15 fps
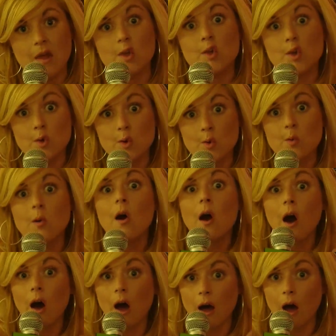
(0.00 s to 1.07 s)
that you
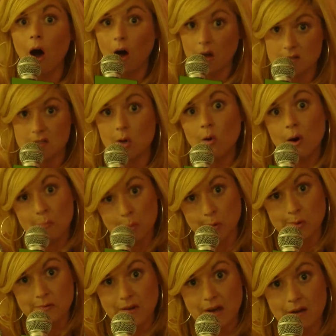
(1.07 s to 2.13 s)
also
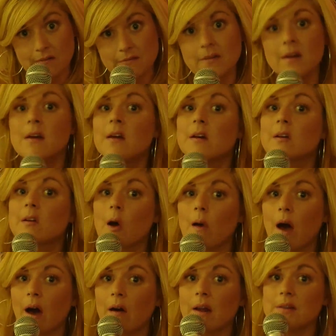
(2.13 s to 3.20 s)
approve of. Go
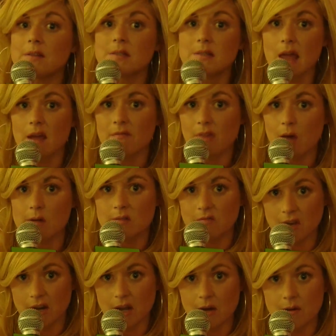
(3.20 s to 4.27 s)
out and save those
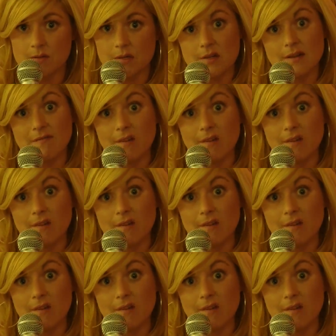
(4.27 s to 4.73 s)
videos into